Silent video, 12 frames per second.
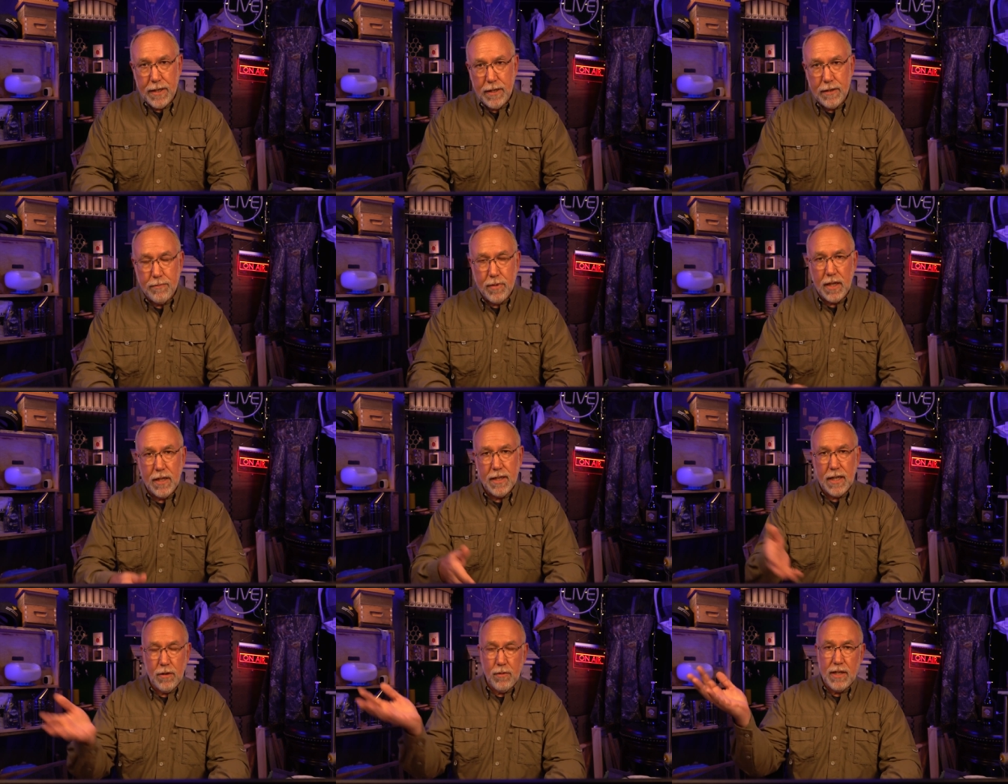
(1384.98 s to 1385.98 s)
and probably
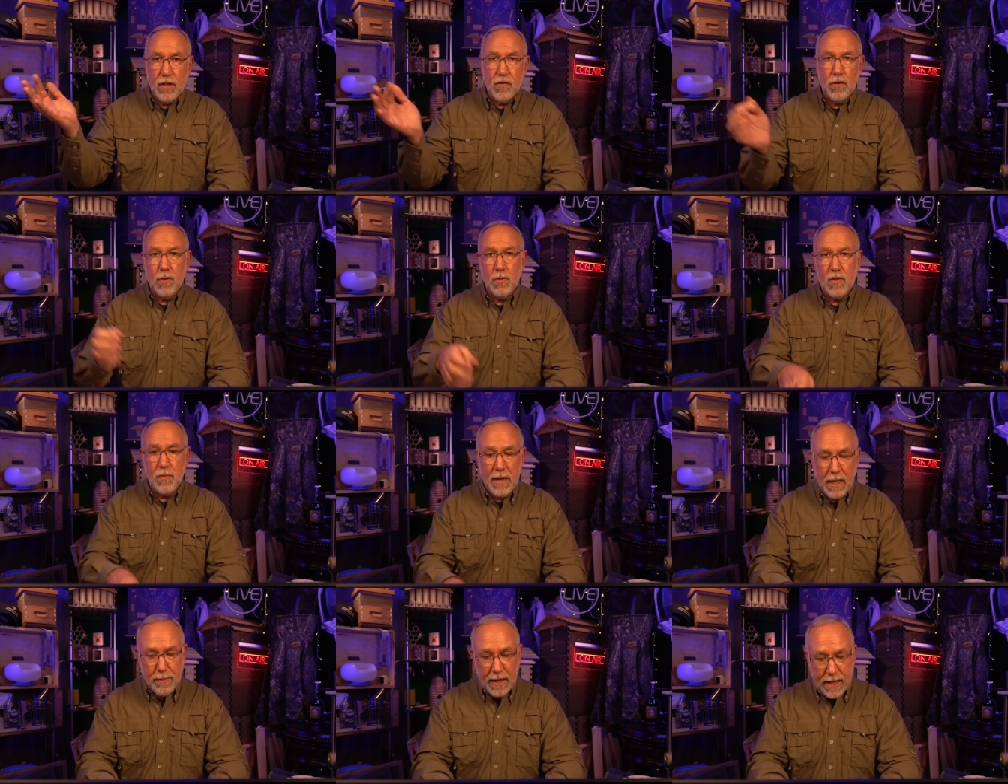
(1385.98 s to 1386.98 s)
that queen excluder was
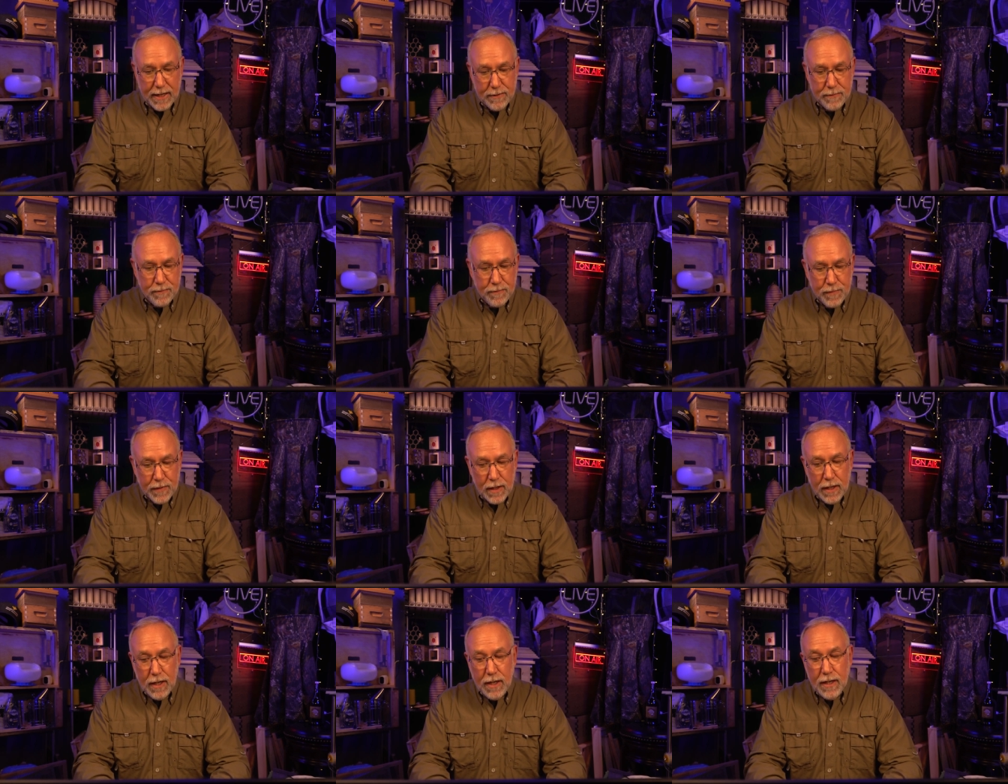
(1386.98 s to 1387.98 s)
made bad.
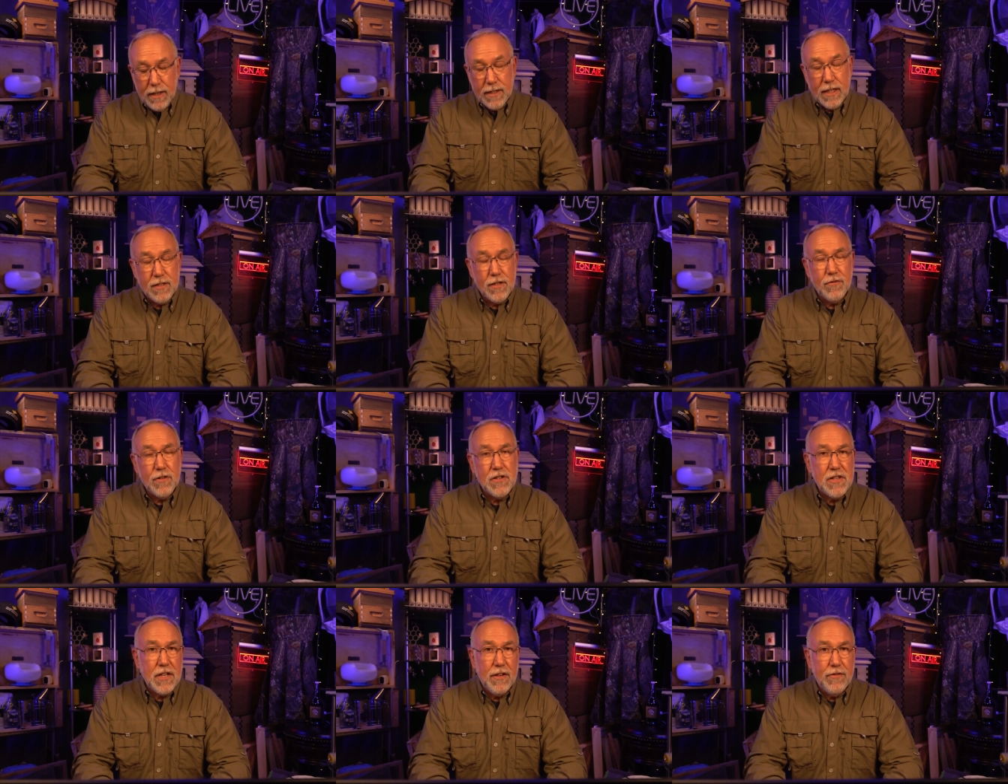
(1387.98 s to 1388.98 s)
Test it for
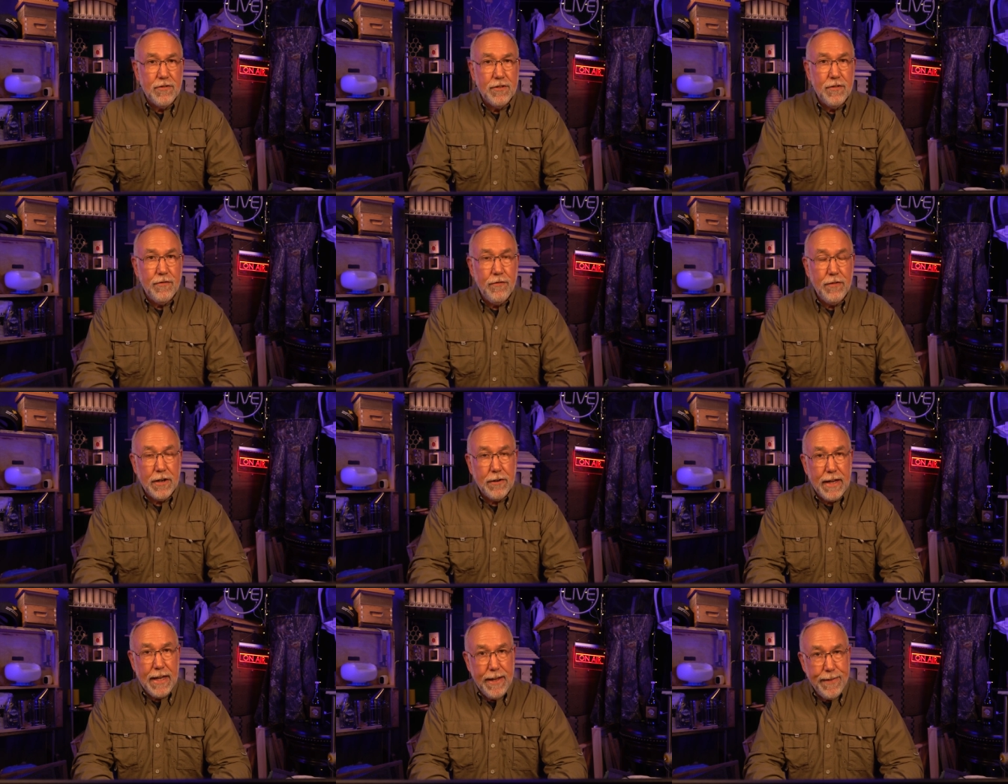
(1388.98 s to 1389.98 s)
yourself
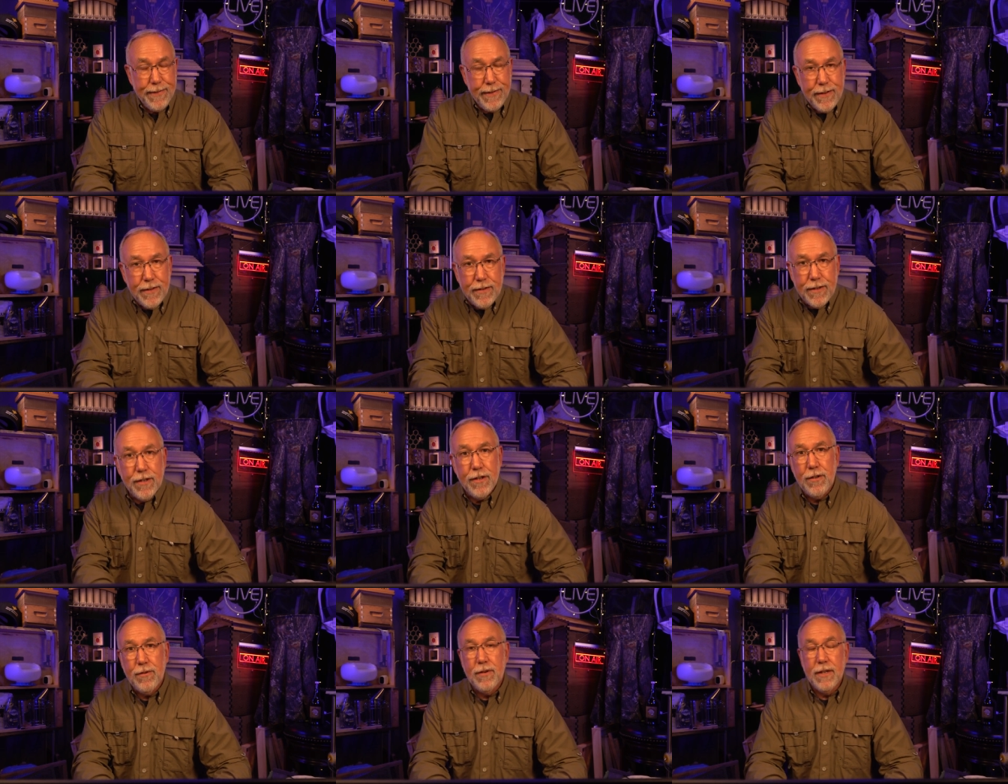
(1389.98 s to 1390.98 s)
very easy to
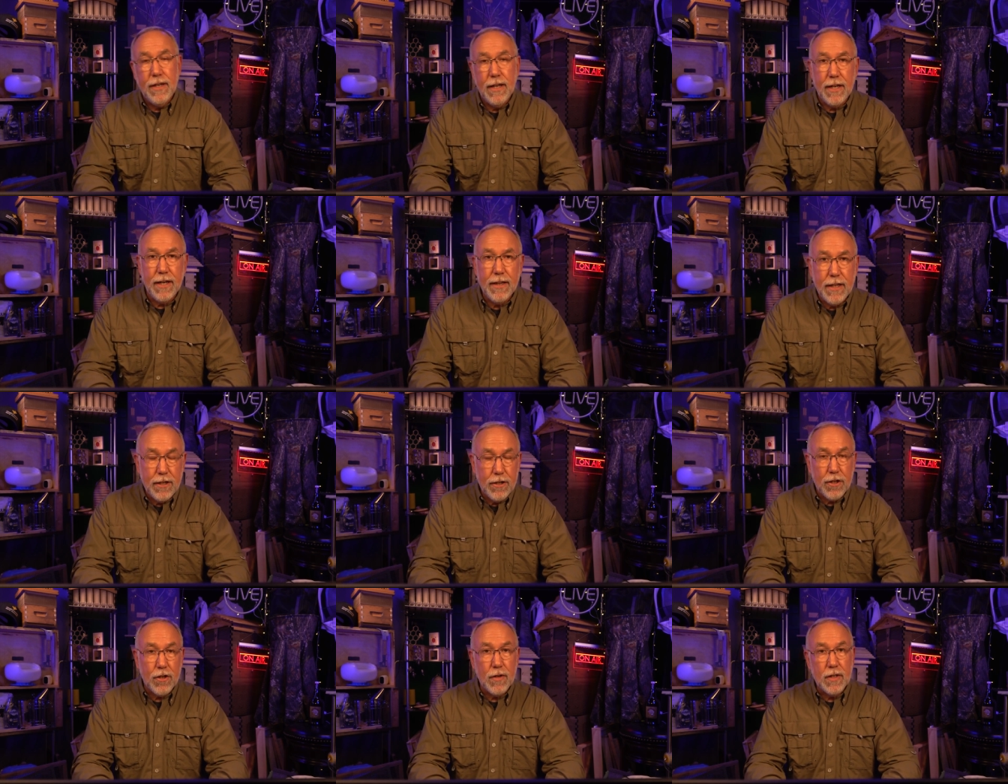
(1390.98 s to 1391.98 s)
do. And I think
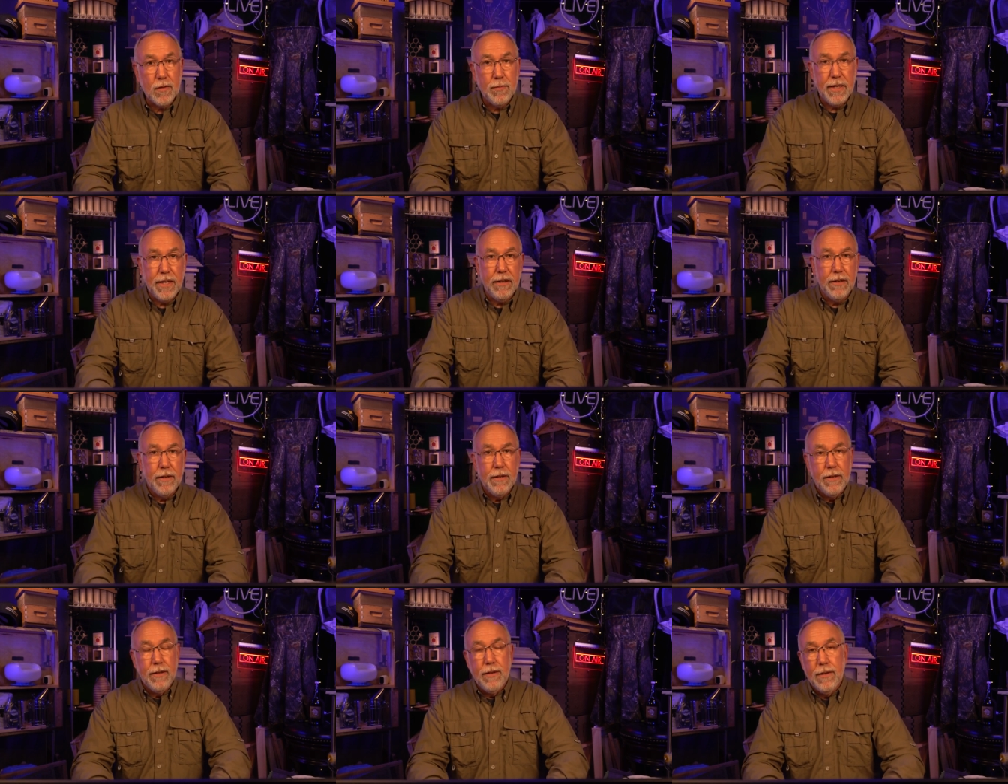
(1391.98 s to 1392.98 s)
you're going to be
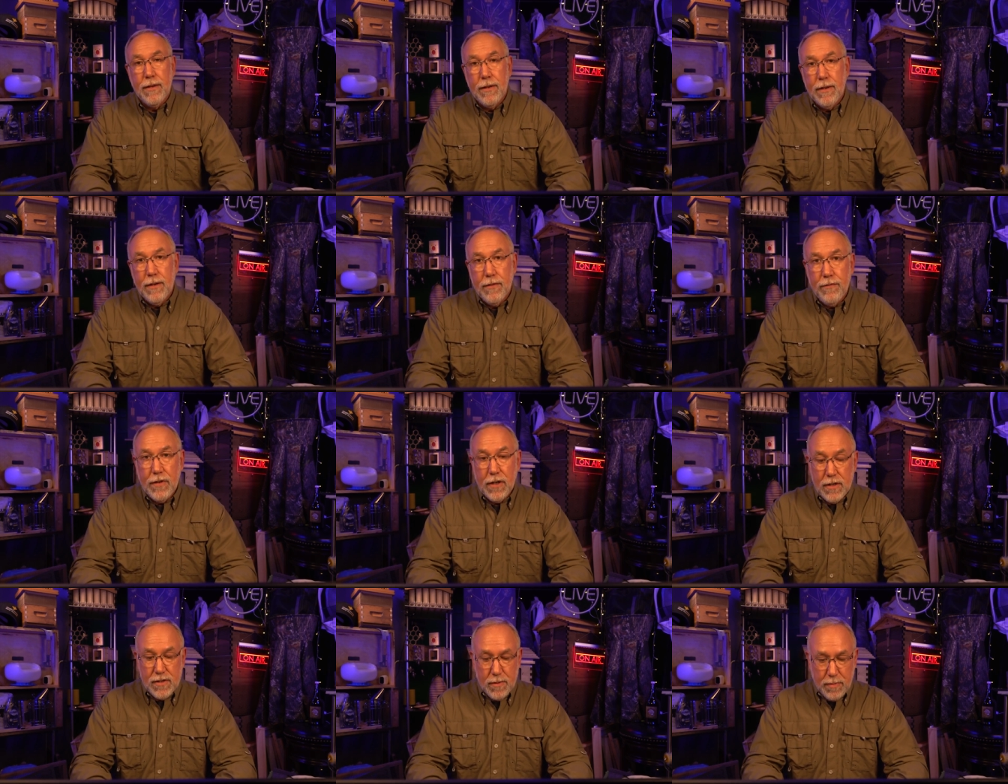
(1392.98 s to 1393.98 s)

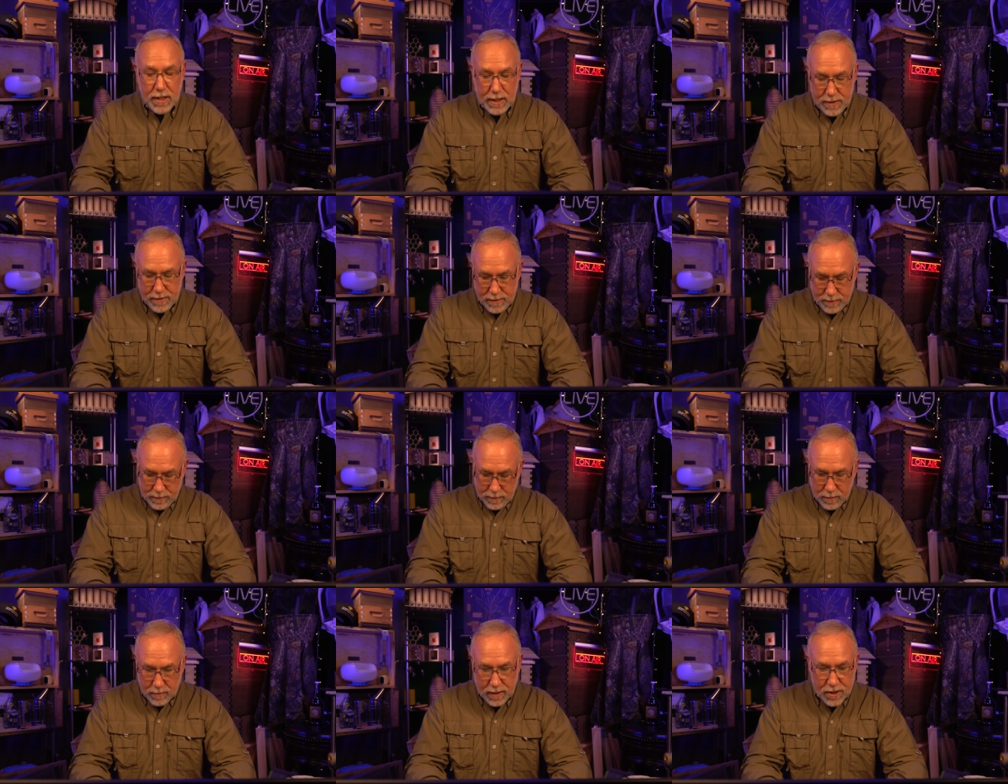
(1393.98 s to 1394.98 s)
very surprised.
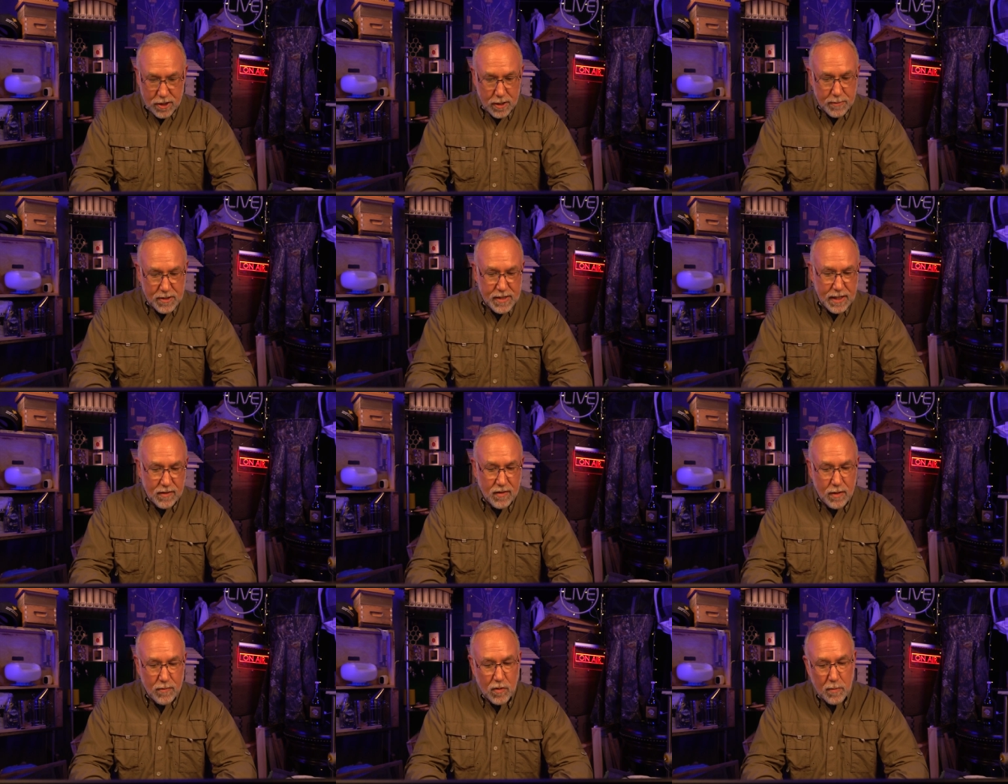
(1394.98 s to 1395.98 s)
Question number six
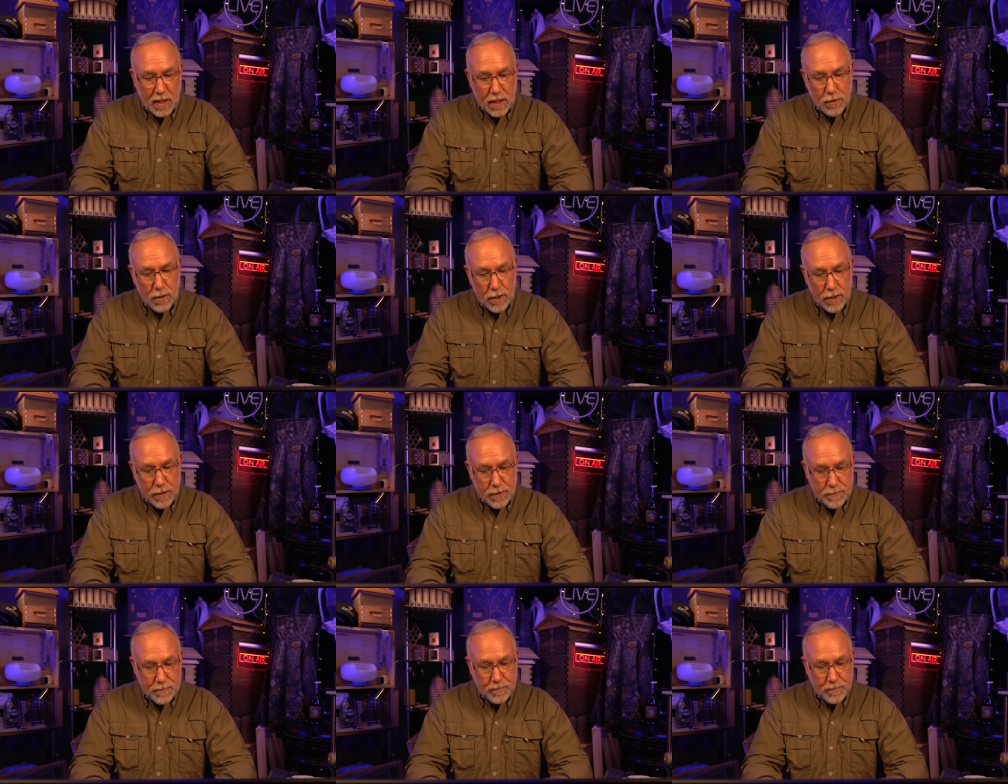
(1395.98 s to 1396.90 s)
comes from Michael Hall.